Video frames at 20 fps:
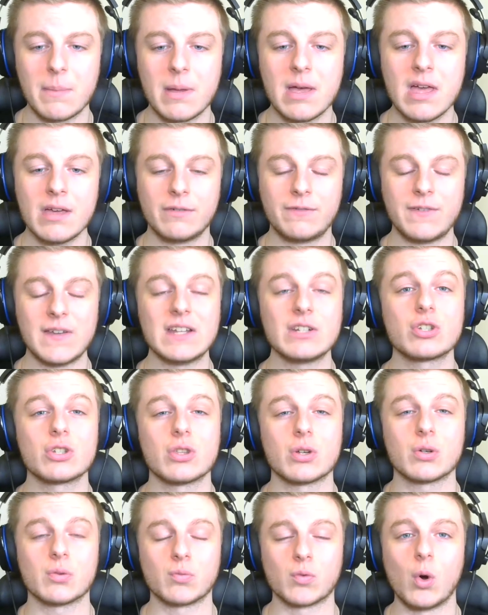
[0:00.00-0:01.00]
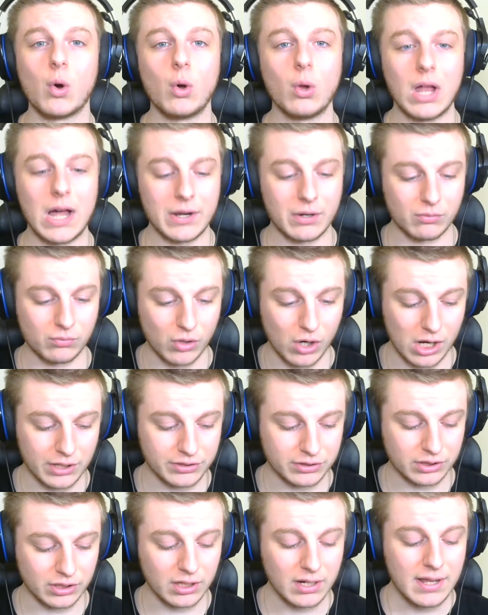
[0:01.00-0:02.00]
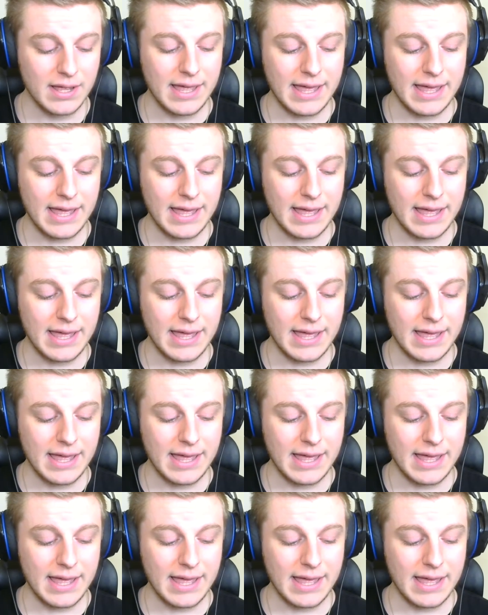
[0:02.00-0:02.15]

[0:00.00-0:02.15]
fit into their role on a roster,